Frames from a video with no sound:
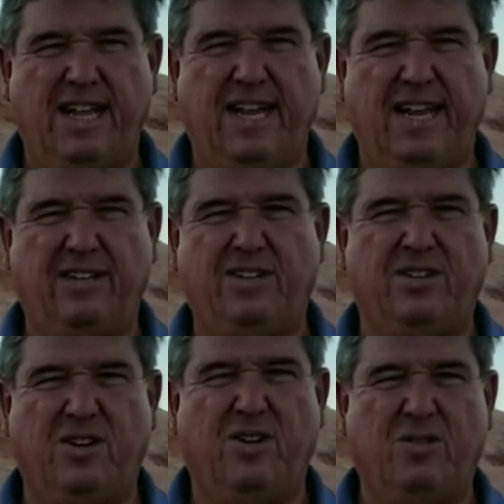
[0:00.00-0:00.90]
And
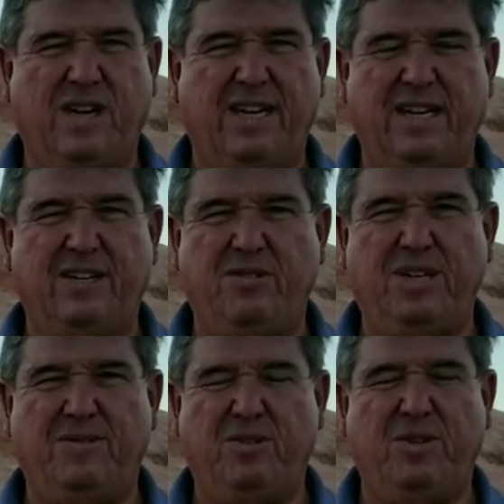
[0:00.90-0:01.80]
so I do
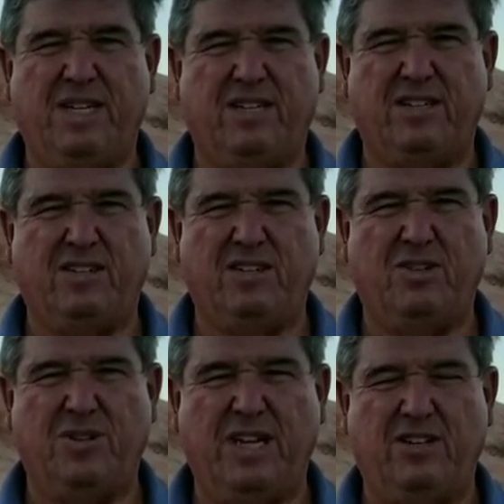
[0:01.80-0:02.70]
have two Hudsons, no
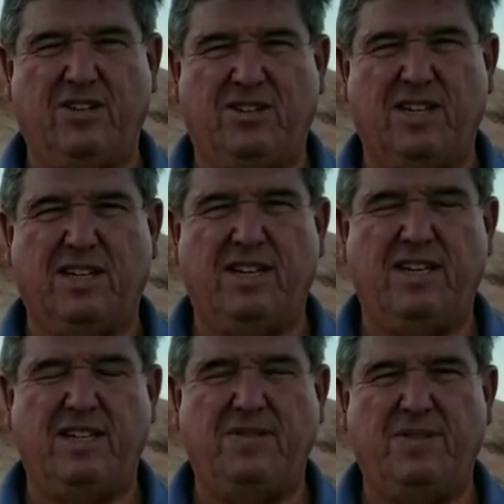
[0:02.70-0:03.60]
Nashes. I got a
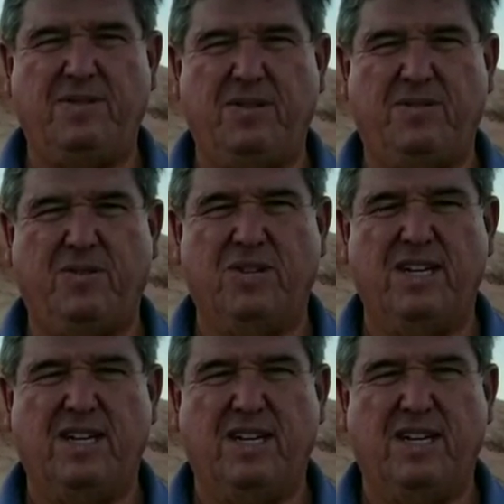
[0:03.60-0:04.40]
1954